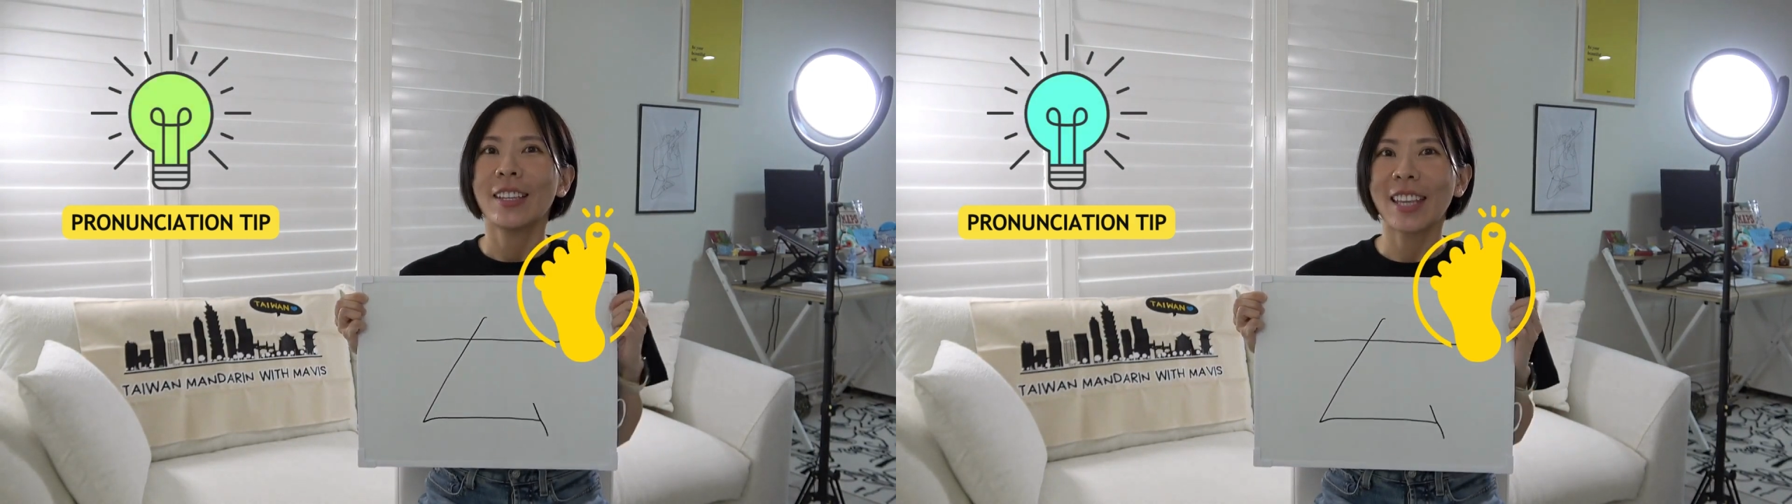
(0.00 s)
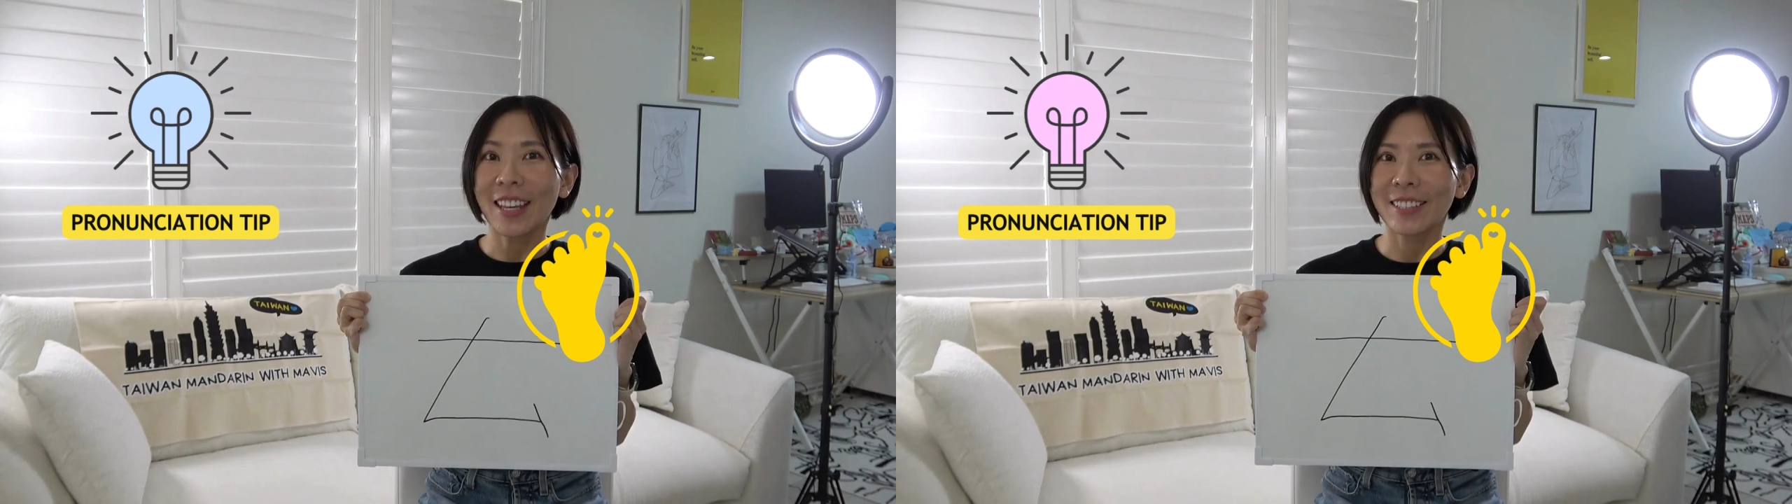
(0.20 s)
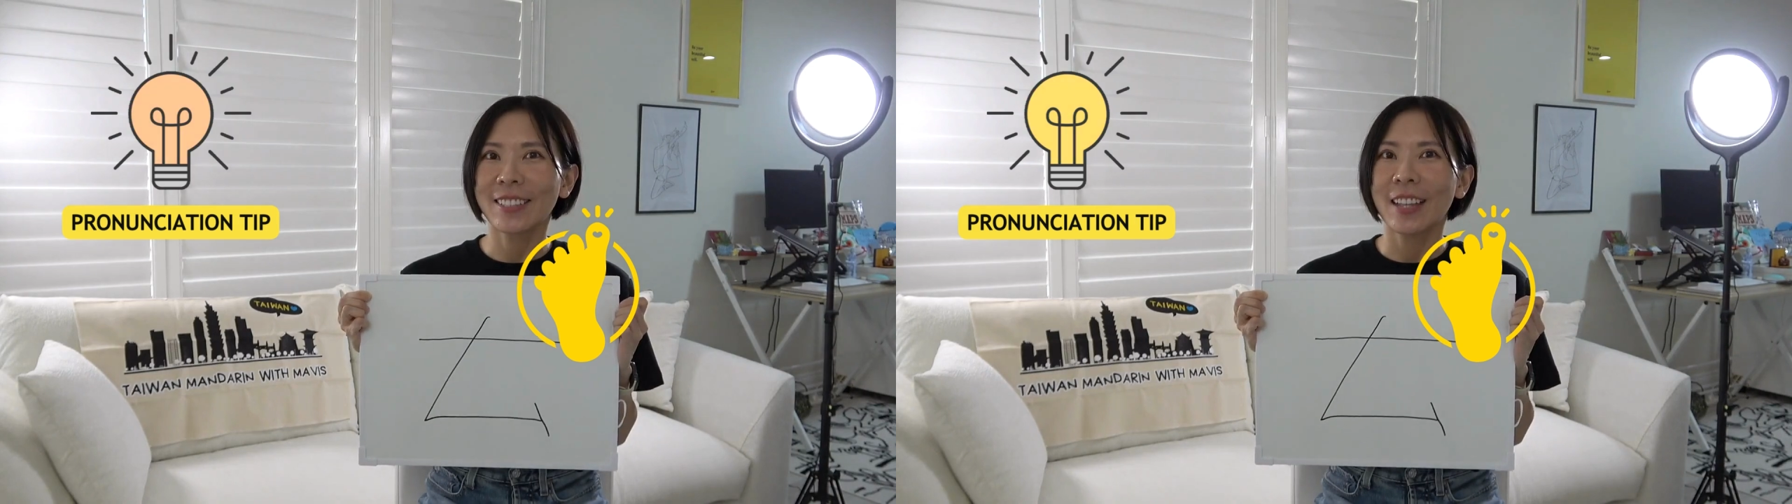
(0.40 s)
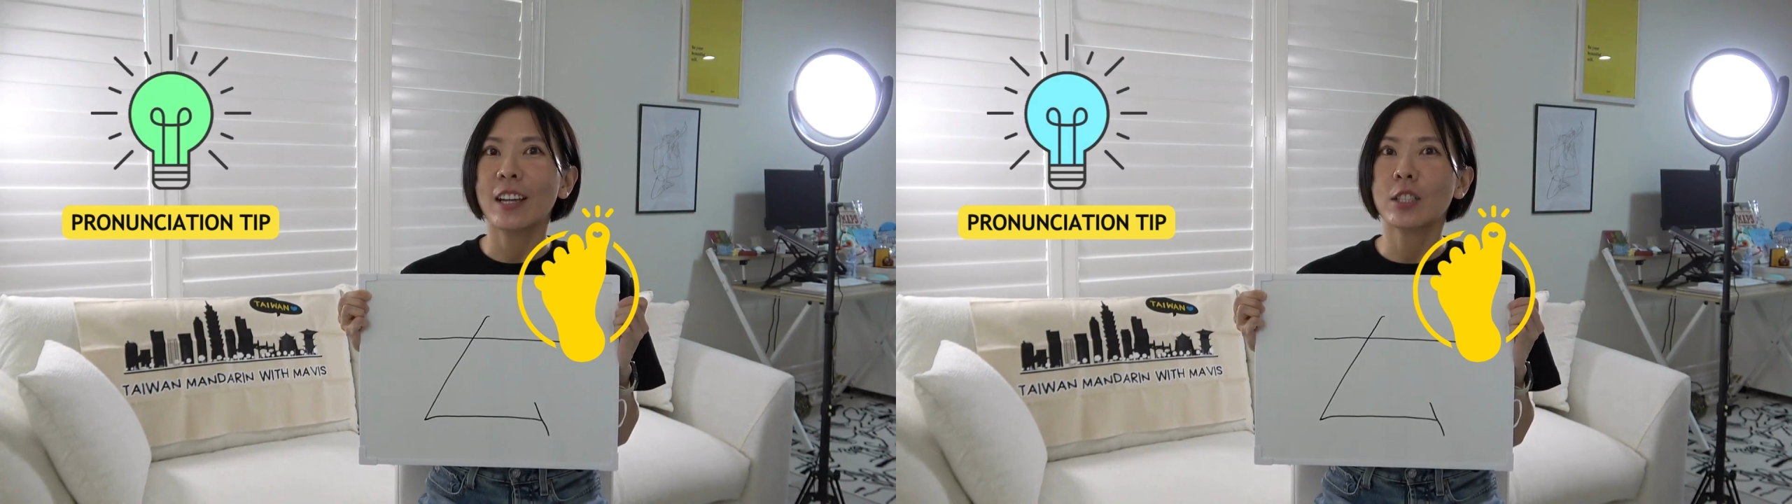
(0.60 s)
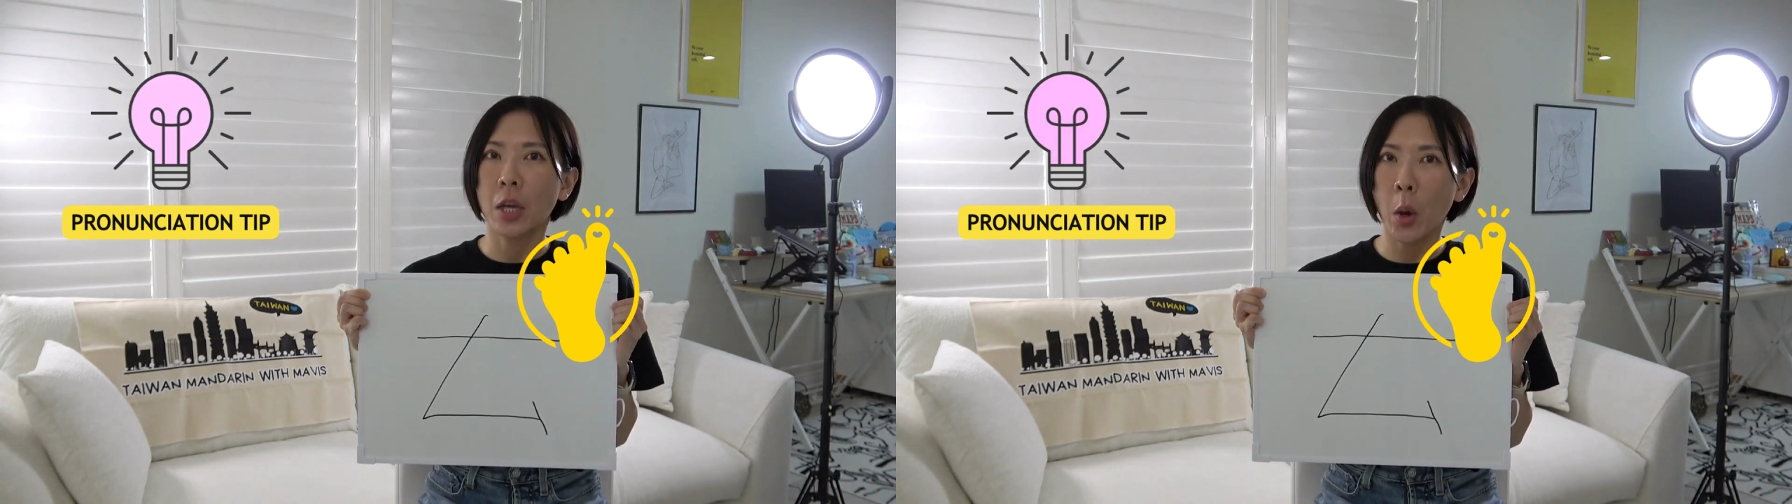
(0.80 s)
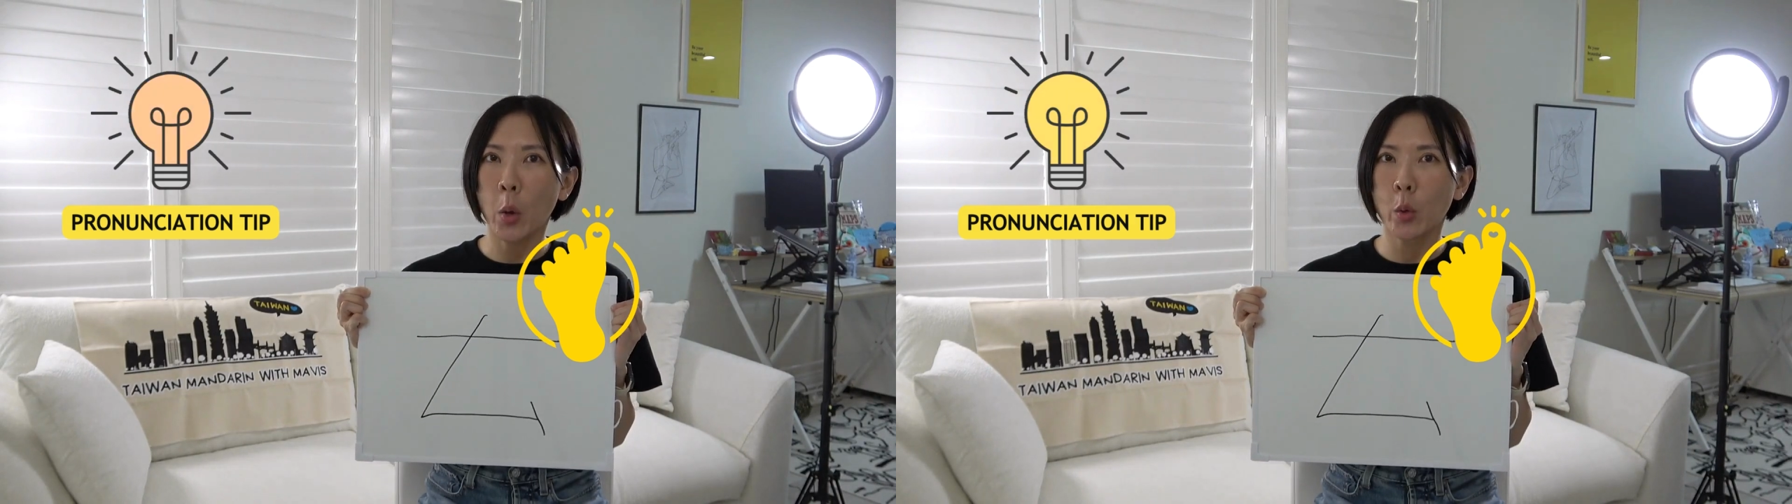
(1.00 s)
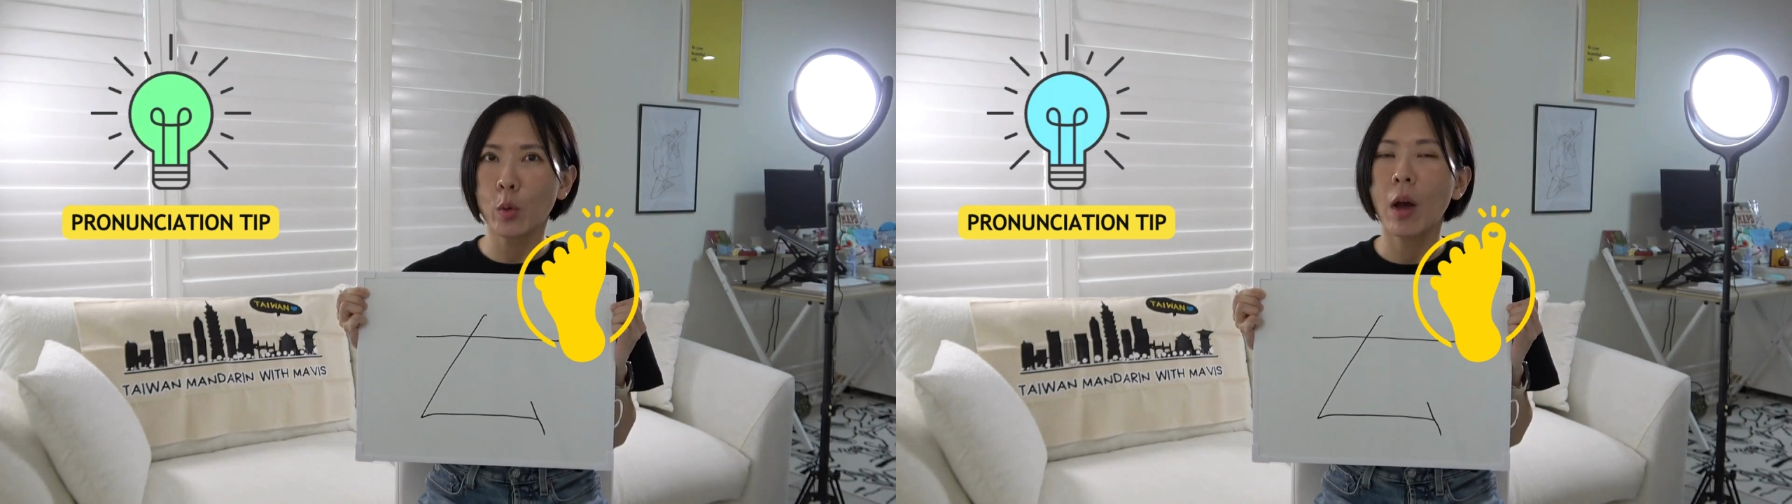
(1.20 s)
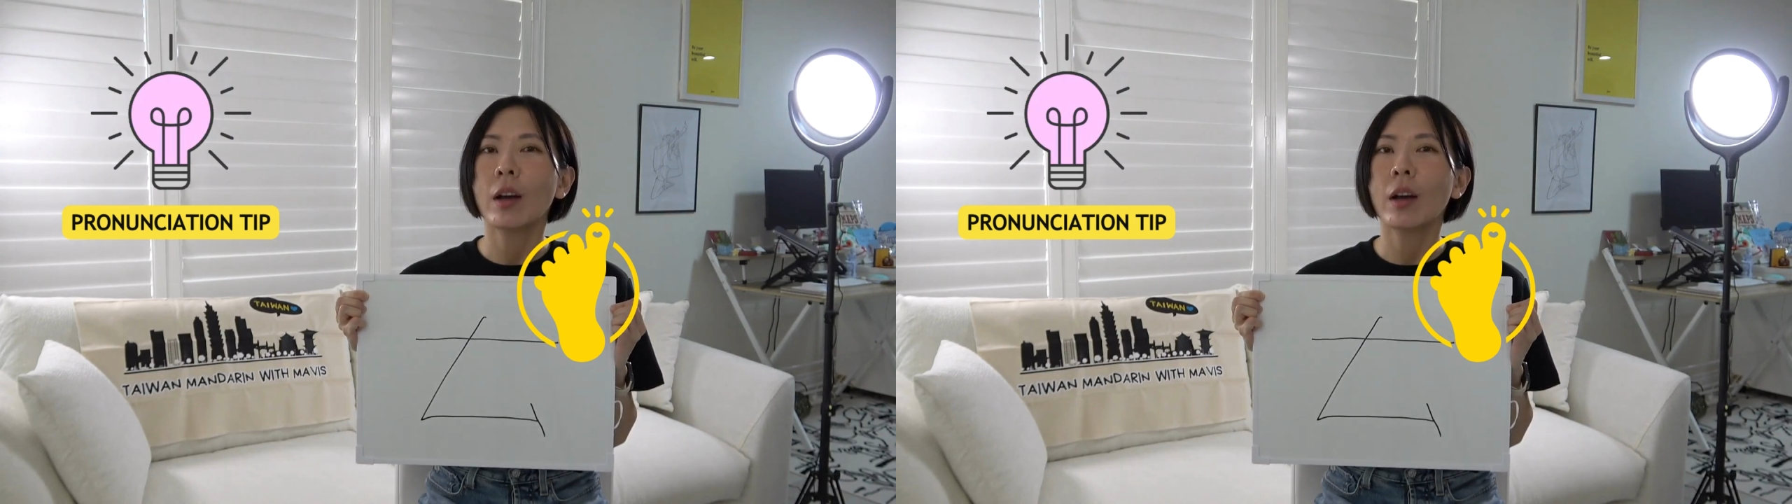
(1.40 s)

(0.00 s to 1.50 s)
Yes, a toe.